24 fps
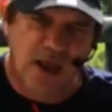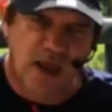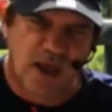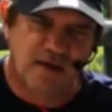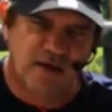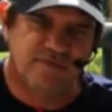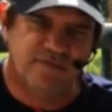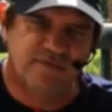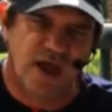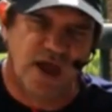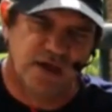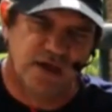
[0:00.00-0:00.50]

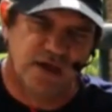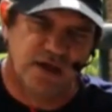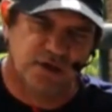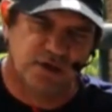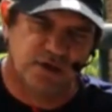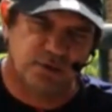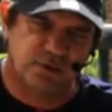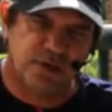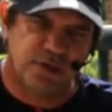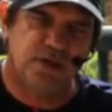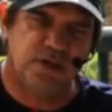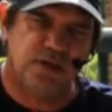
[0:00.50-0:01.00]
that
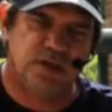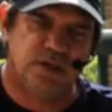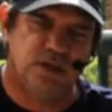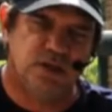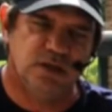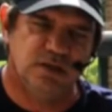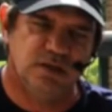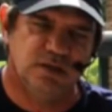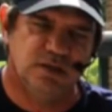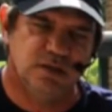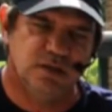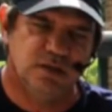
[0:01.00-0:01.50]
ingredient
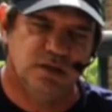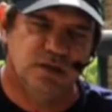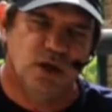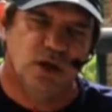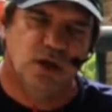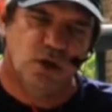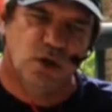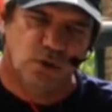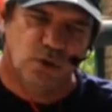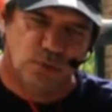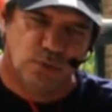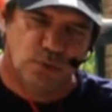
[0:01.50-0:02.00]

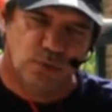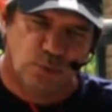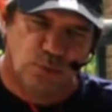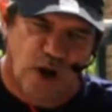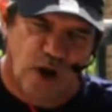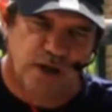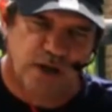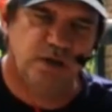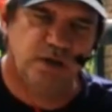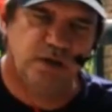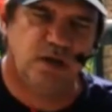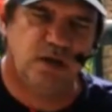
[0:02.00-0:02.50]
ready to
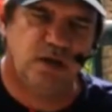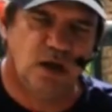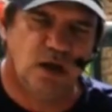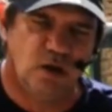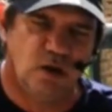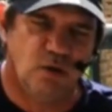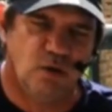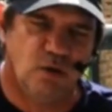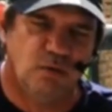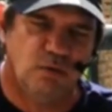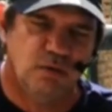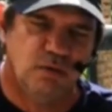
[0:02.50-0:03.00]
go,
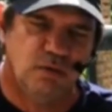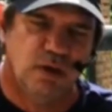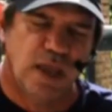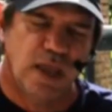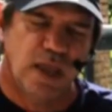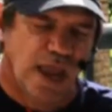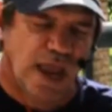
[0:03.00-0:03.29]
and